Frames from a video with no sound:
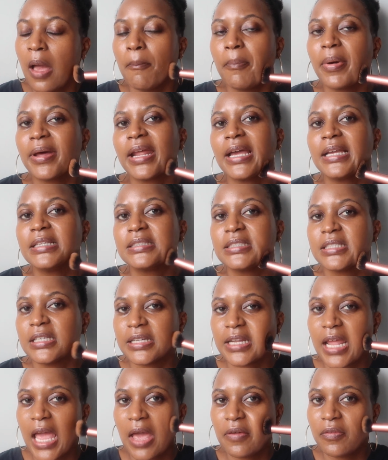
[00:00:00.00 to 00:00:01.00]
But I
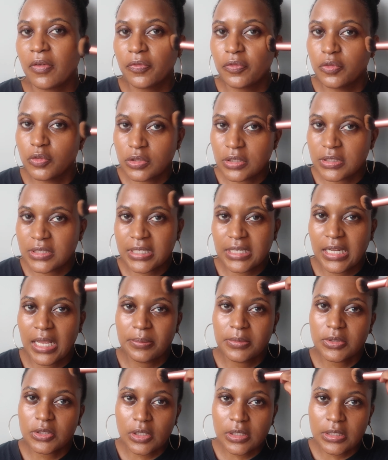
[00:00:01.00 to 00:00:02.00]
did have a few
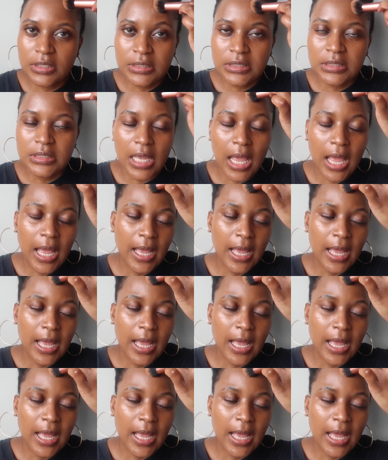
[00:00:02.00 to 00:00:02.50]
disclaimers on it.